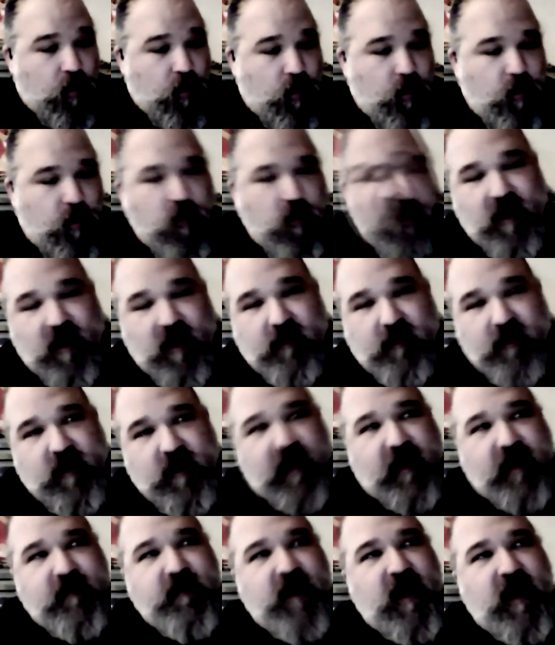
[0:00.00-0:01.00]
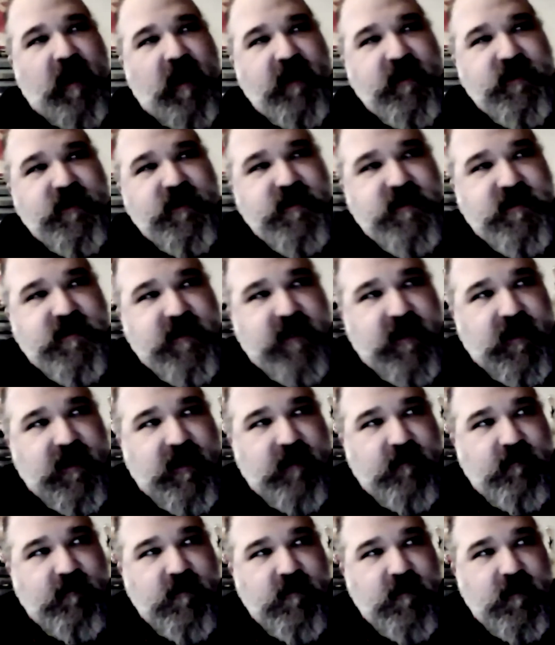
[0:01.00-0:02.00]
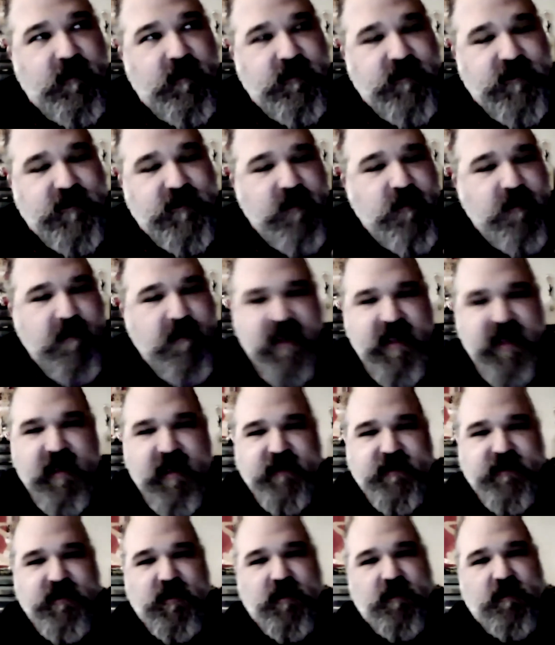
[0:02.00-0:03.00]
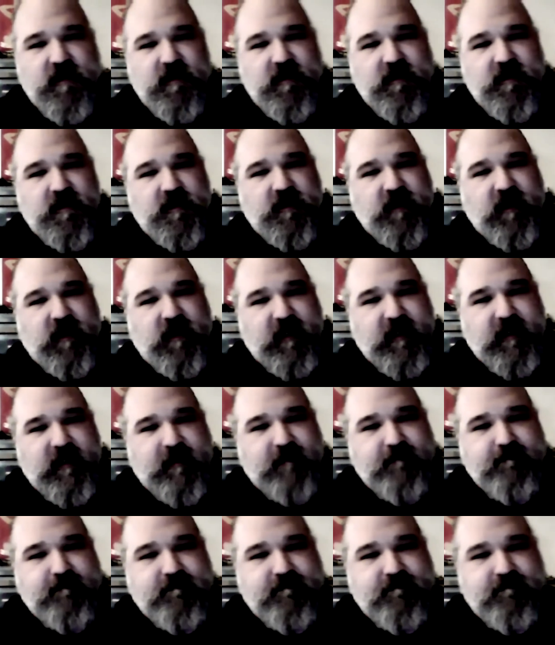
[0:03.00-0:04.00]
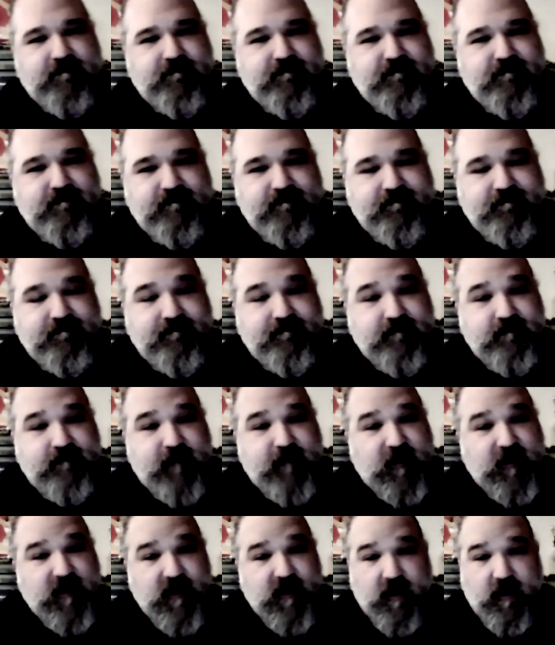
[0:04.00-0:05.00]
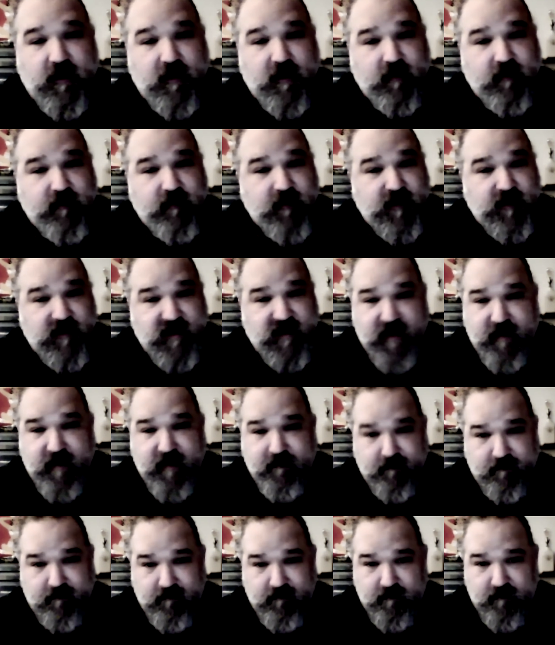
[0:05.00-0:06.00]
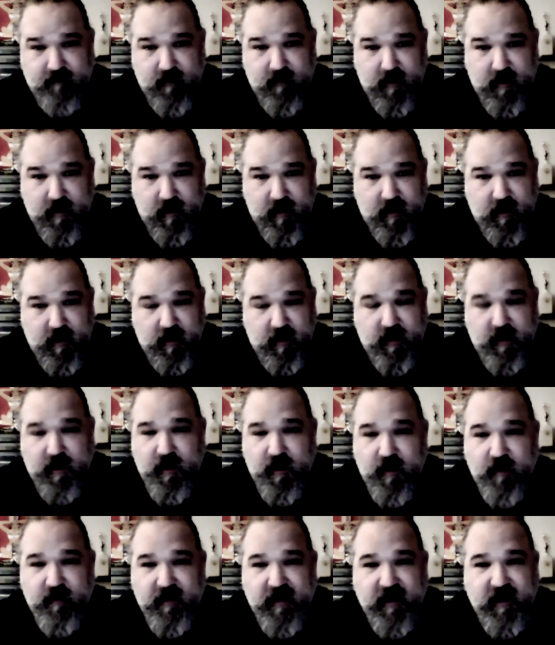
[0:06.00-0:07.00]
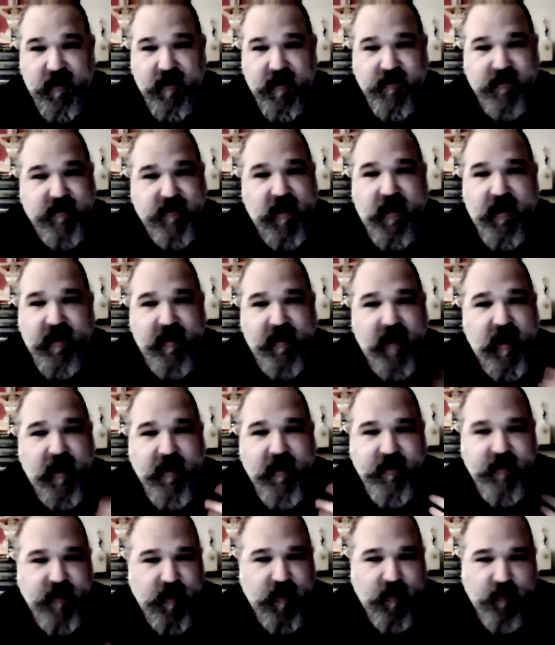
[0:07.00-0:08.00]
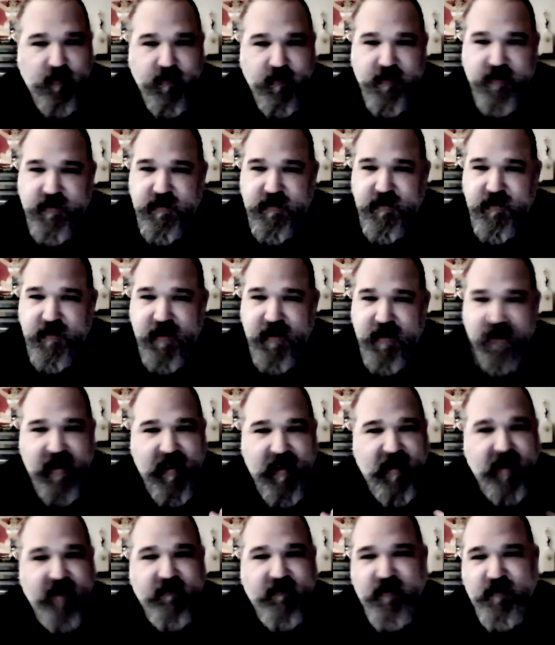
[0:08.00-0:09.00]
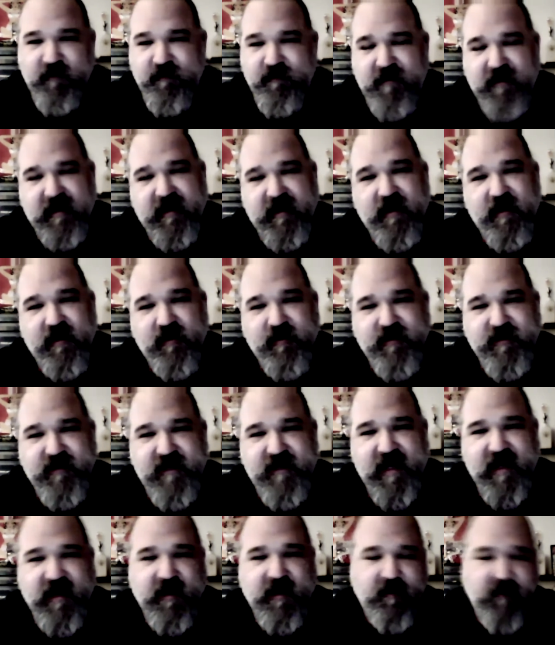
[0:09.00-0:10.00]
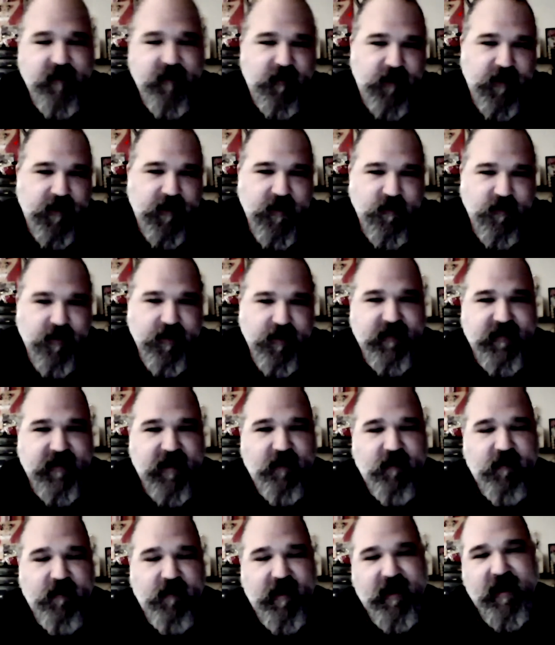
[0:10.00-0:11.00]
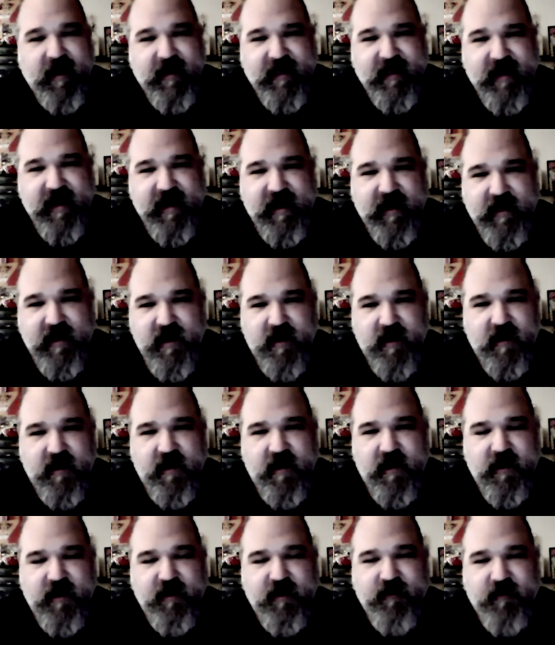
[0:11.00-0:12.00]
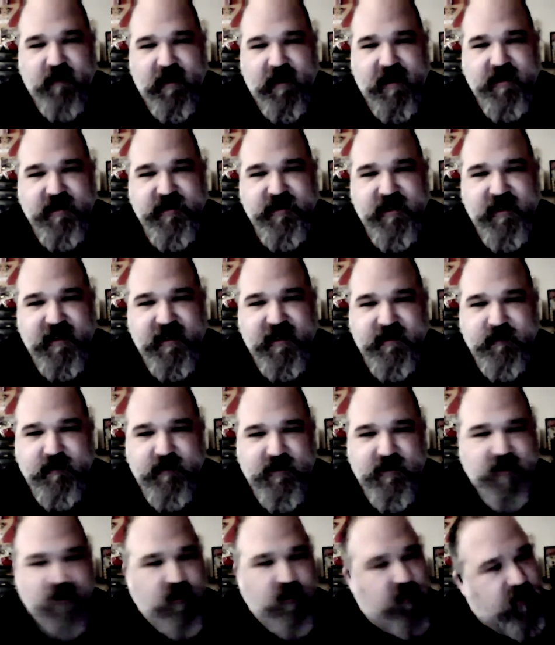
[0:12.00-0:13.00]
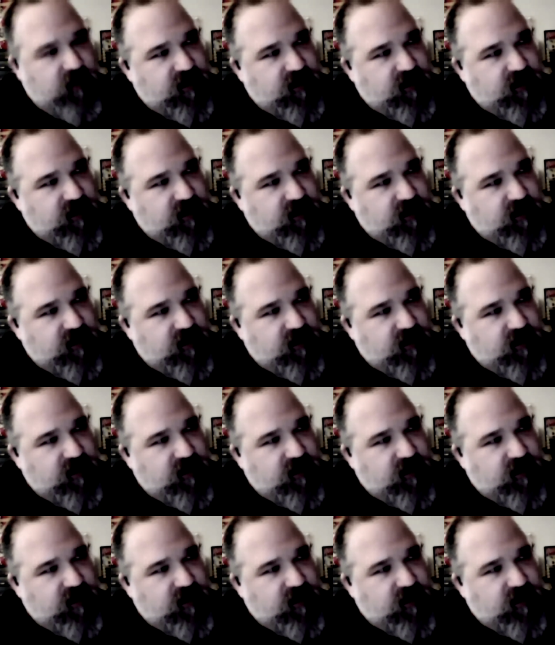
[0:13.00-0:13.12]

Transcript: Well, I just to me it's all the same. You know, because I don't have a big understanding, but when you put it that way, I get it. Creationism. So